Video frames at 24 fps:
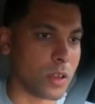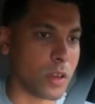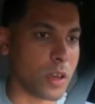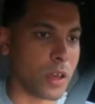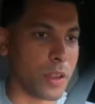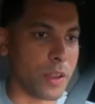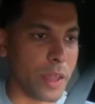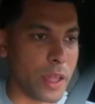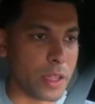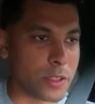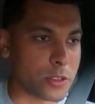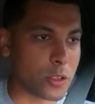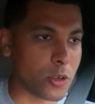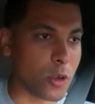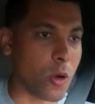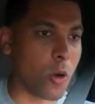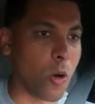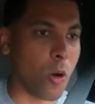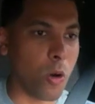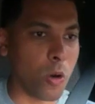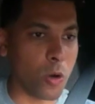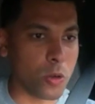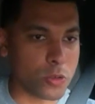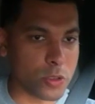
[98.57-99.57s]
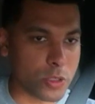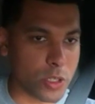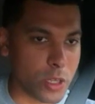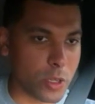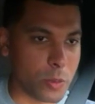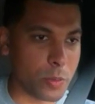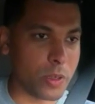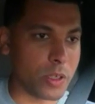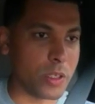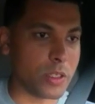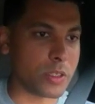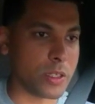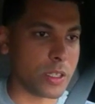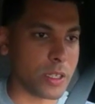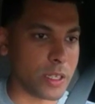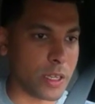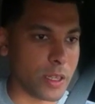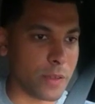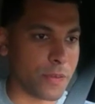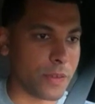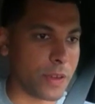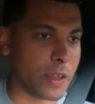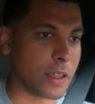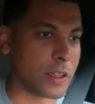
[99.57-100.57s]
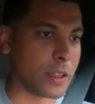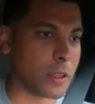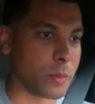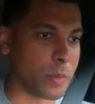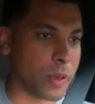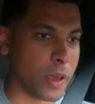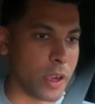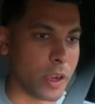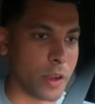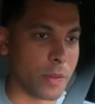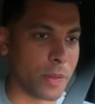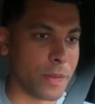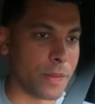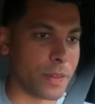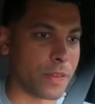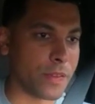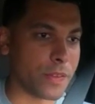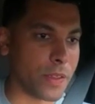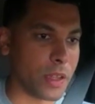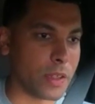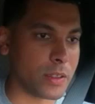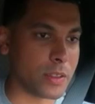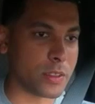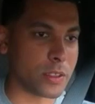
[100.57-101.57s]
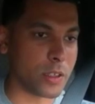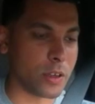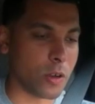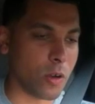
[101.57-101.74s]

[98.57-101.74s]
the condenser coil is going to be significantly bigger than the 10